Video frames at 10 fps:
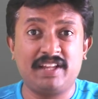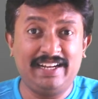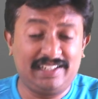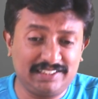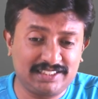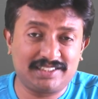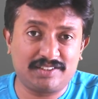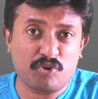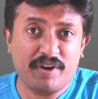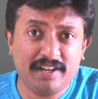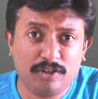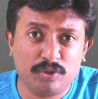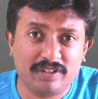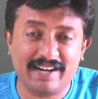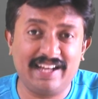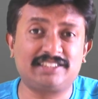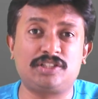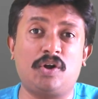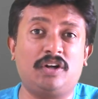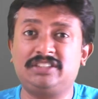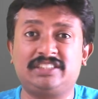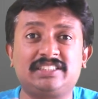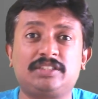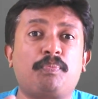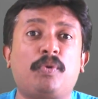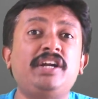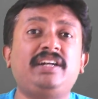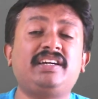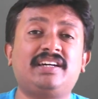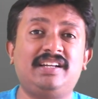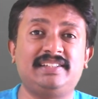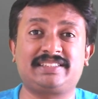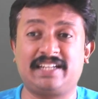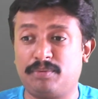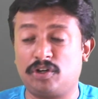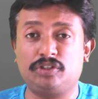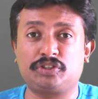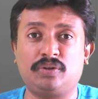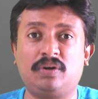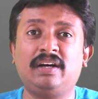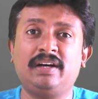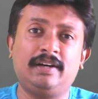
it is trying to trace not just the political history, but also,